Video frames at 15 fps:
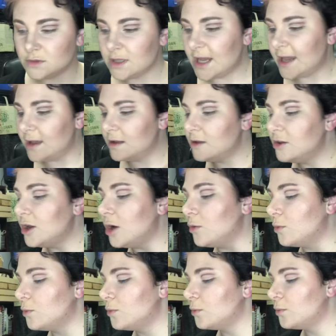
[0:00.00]
Hey,
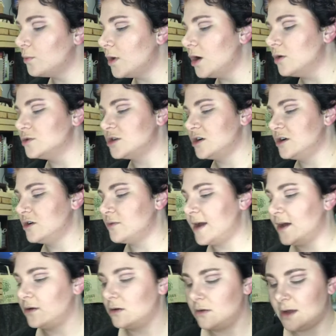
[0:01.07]
no. Oh, turn it
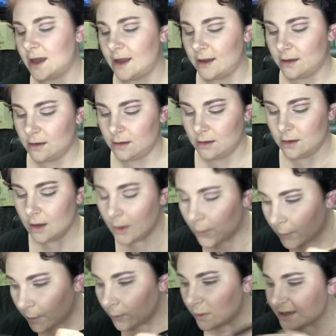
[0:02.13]
around. Okay.
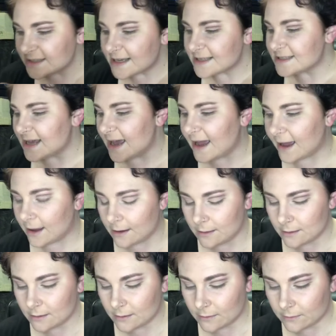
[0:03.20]
What does that say?
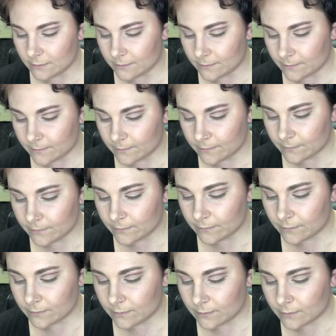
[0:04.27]

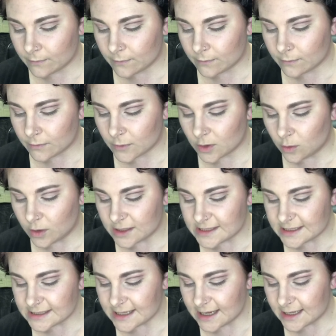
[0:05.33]
Makeup. What
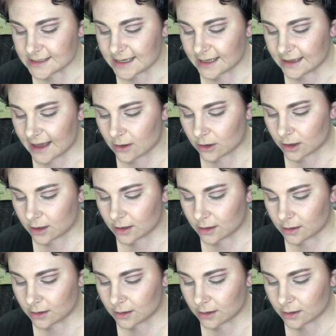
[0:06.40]
does it say? Say it louder.